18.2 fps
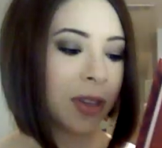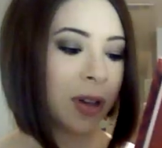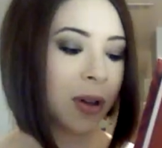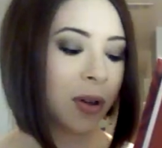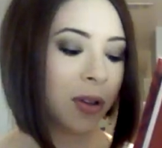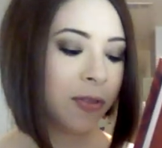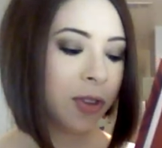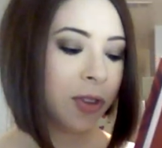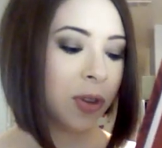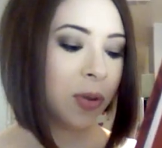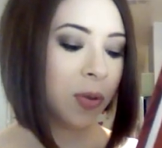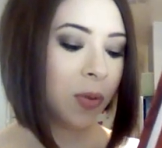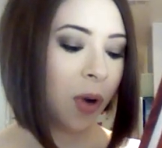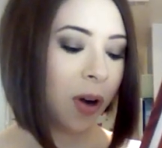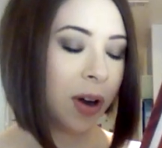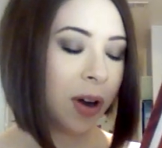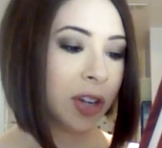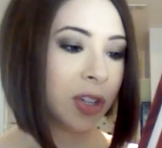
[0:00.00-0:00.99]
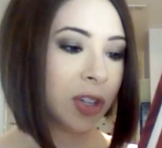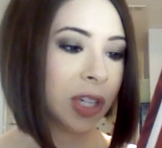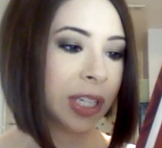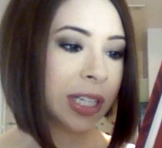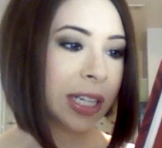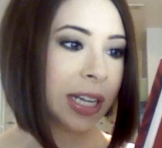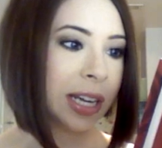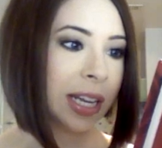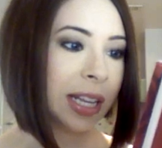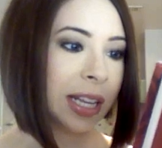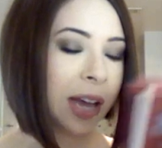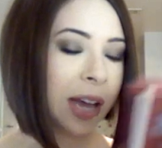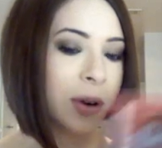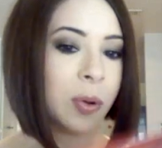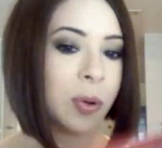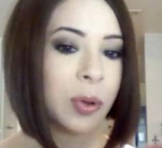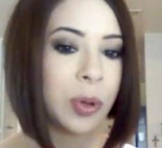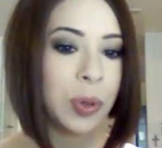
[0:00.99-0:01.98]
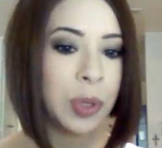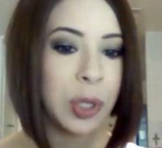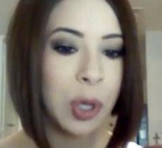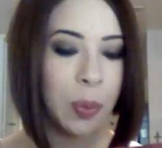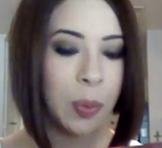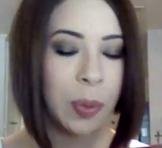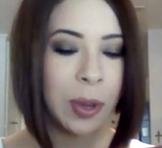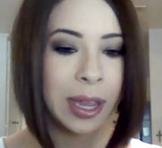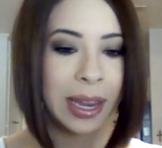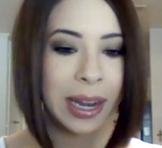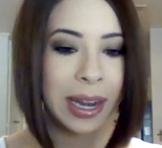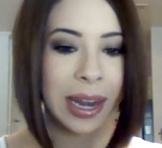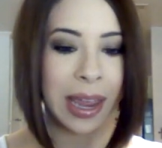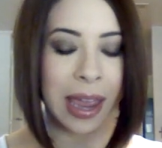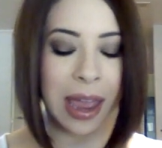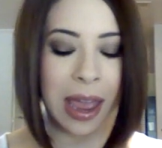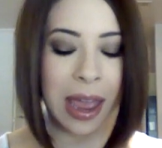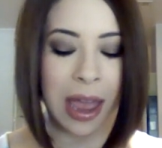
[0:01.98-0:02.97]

though, if you are interested in that whole utopian...